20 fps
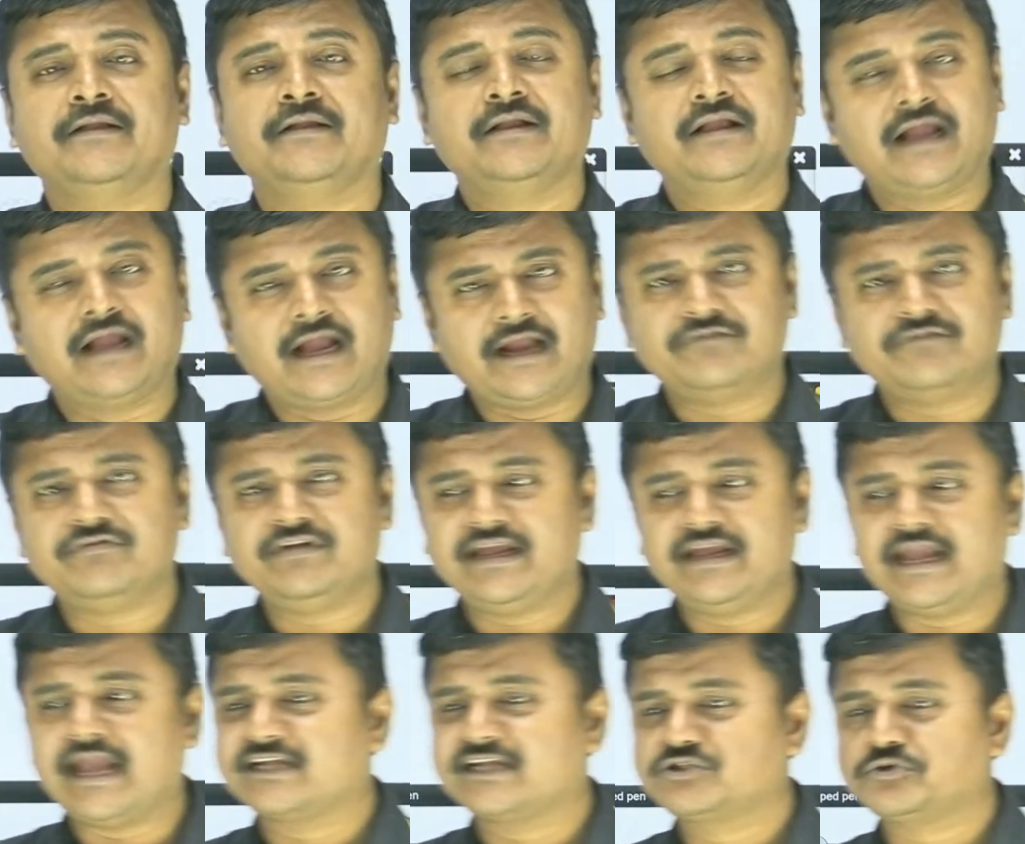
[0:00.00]
And we
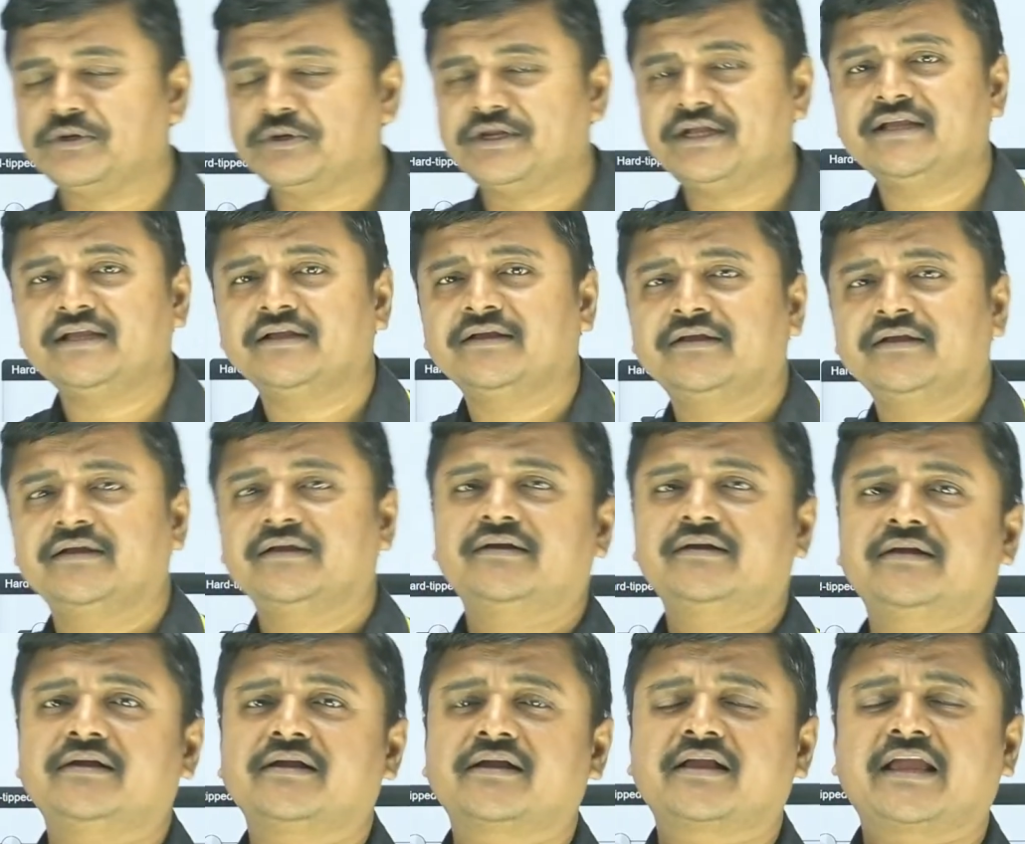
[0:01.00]
actually
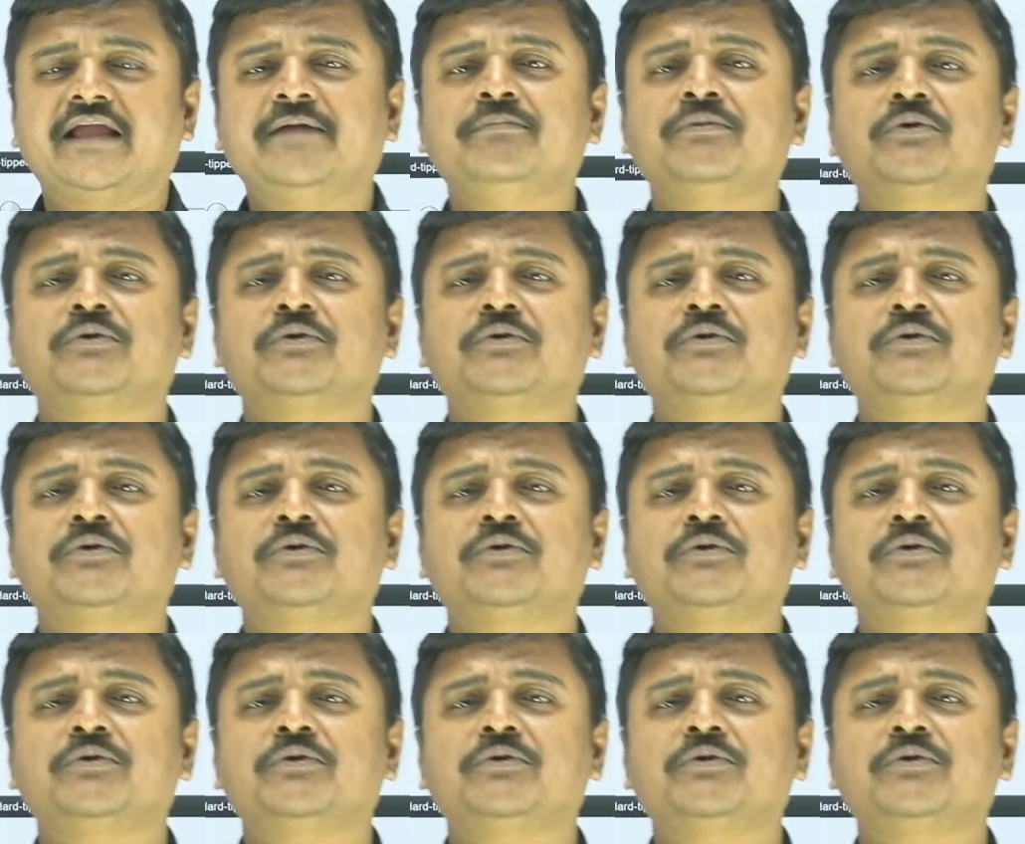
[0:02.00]
came